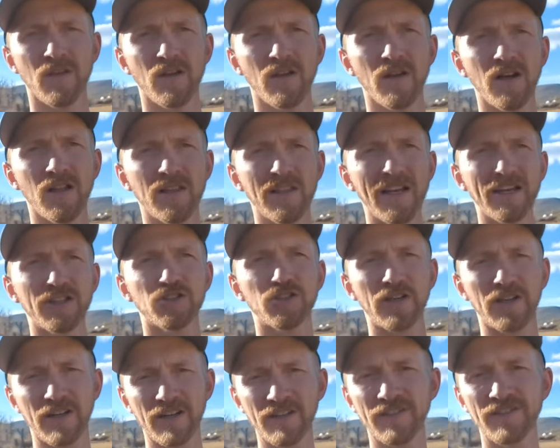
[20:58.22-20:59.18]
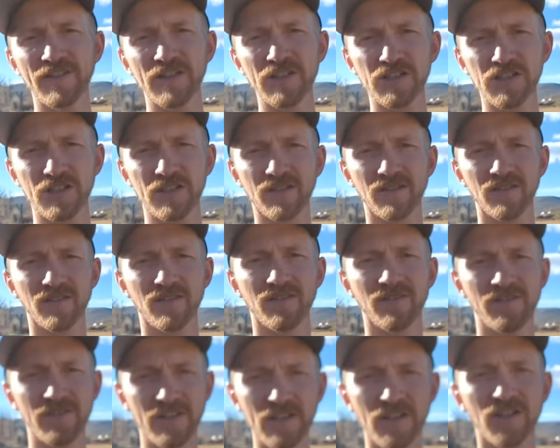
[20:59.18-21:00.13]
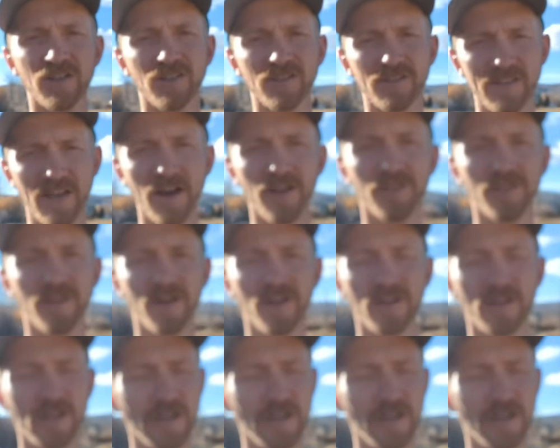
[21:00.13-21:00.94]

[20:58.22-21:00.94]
electric efficient vehicles out there. You're